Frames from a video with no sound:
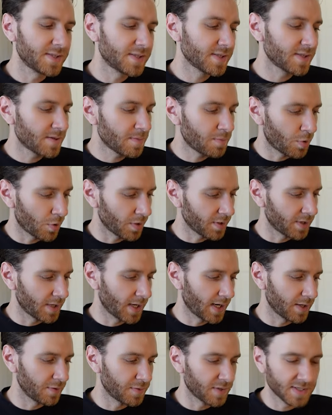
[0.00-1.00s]
is a board that
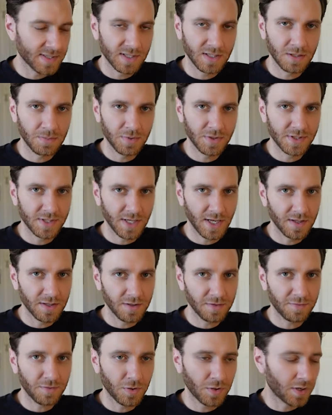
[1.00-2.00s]
I recently put together
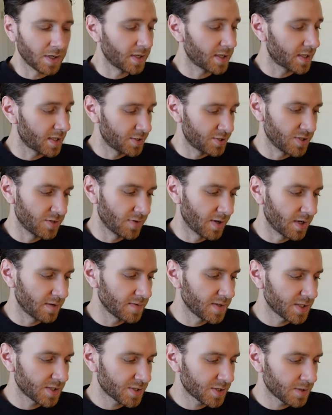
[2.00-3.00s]
for a kitchen
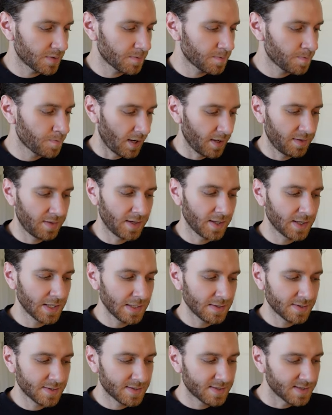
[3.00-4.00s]
renovation. I think
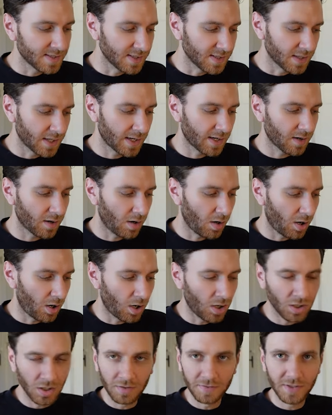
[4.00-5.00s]
that seeing
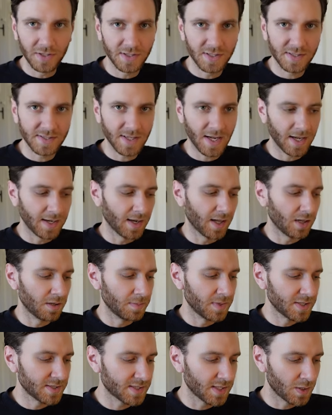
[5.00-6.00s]
all of your design
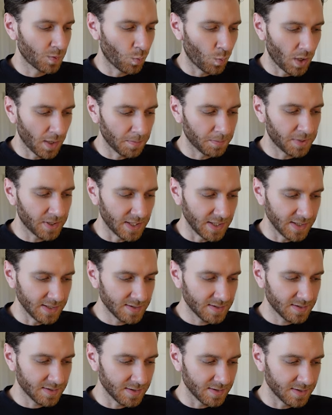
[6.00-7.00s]
elements in one
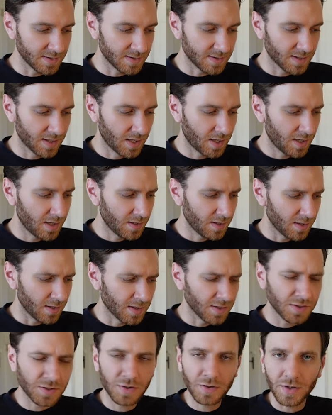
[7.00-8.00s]
place is
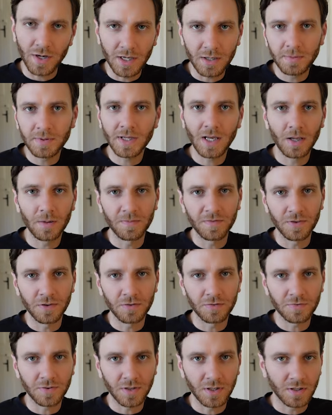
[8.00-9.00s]
incredibly helpful
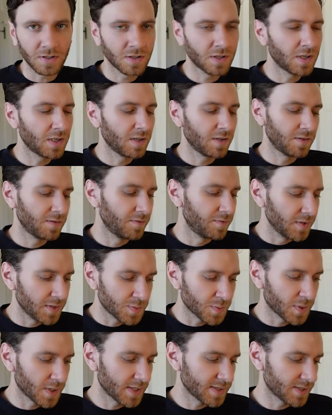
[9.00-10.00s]
for
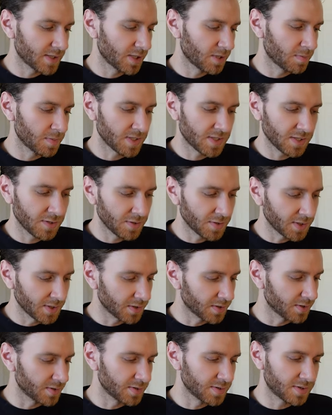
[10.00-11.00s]
visualizing your
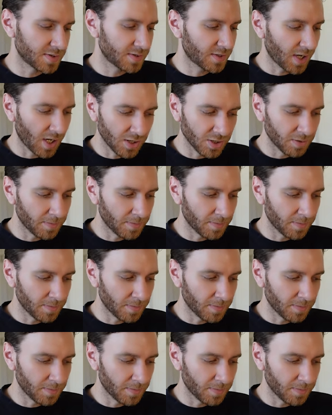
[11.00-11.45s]
materials, color